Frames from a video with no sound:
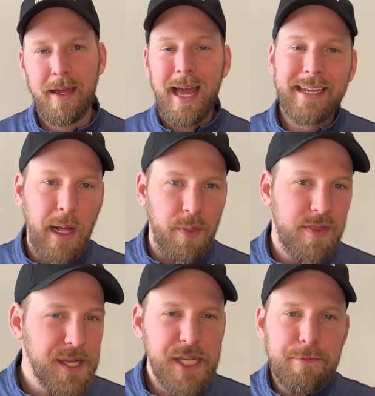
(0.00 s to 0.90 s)
Now,
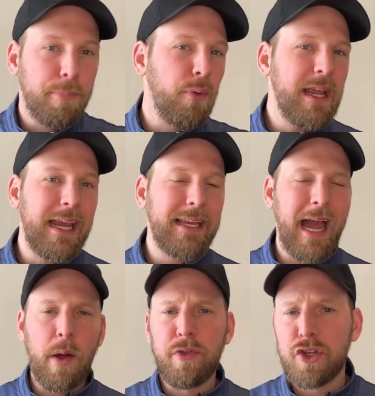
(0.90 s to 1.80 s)
this is breaking
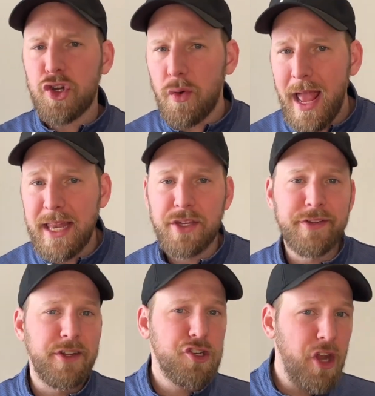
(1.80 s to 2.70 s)
down the trends,
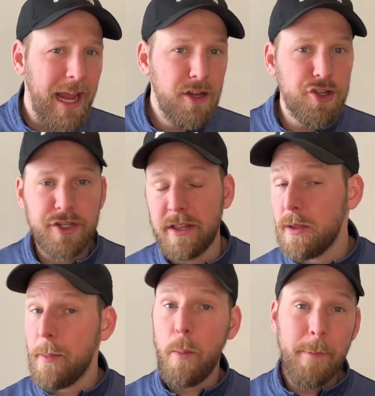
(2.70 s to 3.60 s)
the changes, and the
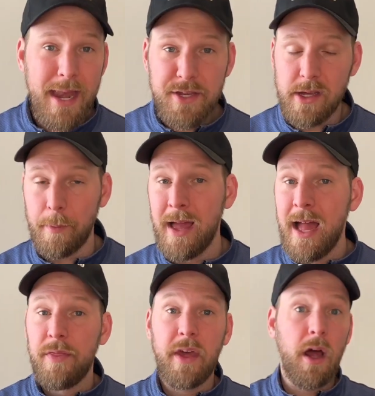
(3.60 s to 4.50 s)
momentum
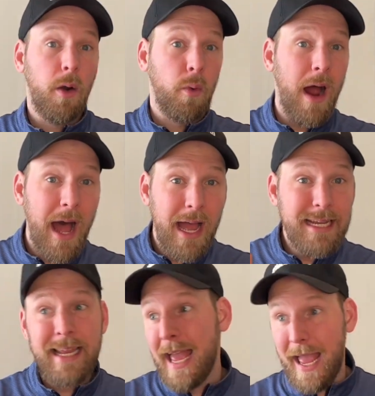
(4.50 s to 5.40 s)
that arise
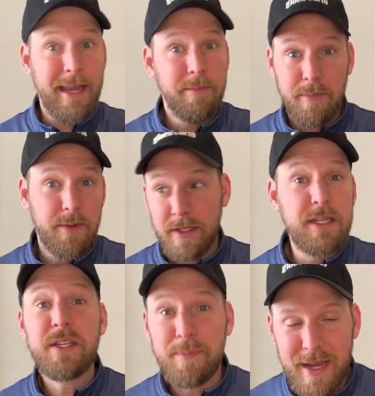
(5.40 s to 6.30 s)
and
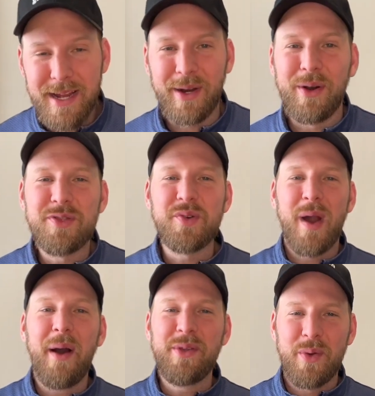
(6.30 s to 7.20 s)
disappear
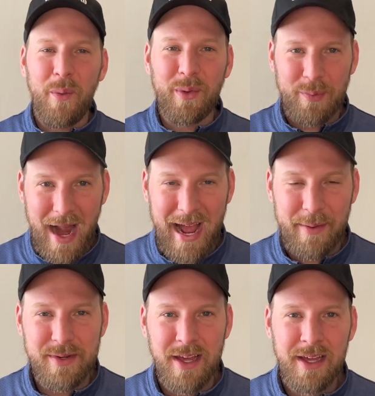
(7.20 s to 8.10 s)
throughout your round.